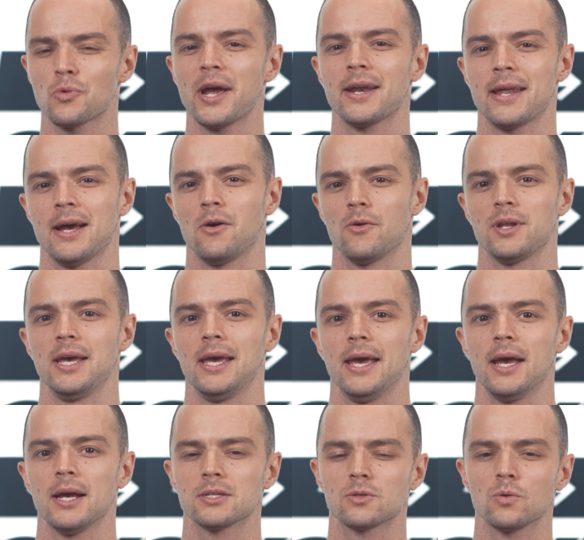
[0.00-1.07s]
ran out,
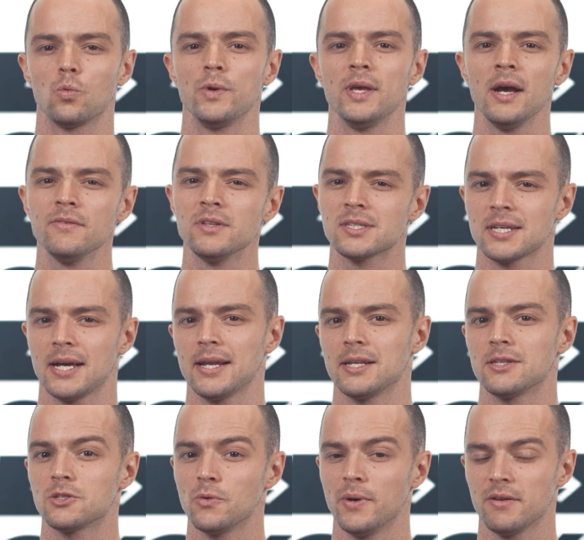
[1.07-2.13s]
as we have
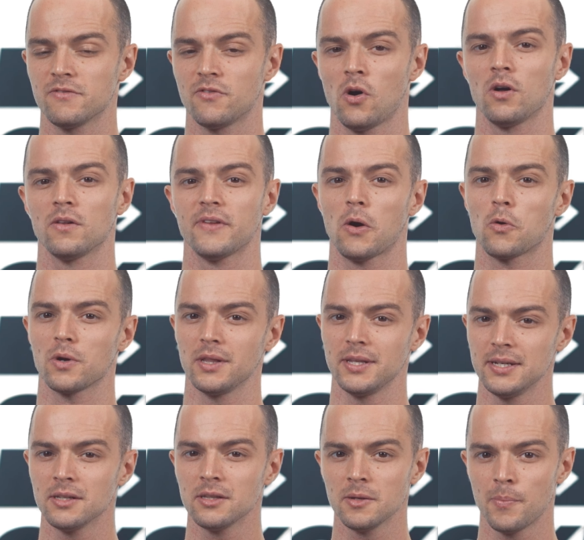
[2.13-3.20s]
decided to involve our
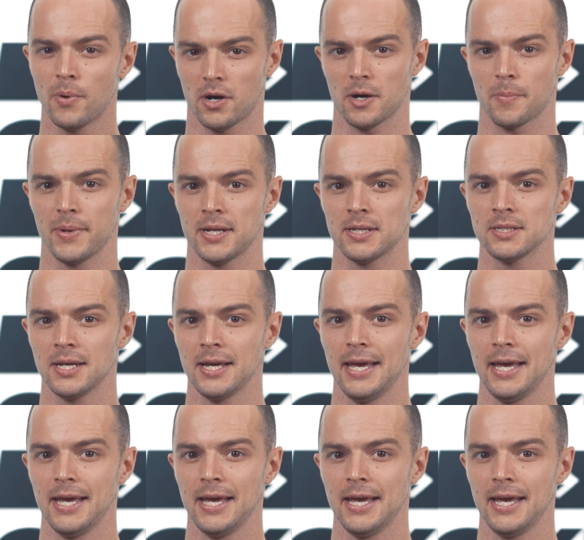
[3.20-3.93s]
legal department,